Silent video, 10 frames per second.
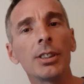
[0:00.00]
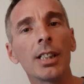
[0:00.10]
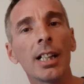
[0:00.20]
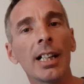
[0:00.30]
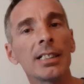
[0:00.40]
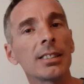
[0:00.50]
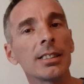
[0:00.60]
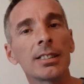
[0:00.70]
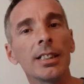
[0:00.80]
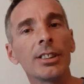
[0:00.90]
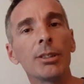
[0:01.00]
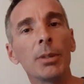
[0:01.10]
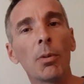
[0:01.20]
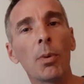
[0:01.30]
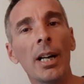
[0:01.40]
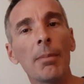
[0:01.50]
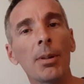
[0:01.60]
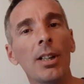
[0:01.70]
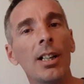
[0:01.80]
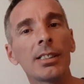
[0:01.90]
guys listening to me
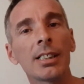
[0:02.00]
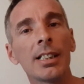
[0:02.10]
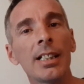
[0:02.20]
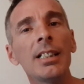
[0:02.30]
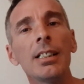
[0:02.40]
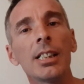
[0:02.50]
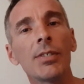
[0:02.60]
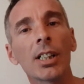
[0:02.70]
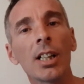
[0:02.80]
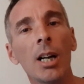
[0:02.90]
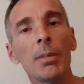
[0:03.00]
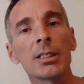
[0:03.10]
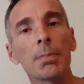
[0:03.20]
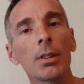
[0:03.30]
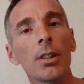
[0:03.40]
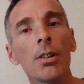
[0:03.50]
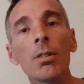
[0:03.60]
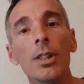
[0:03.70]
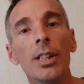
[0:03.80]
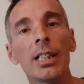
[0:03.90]
ramble on today. Leave your comments below.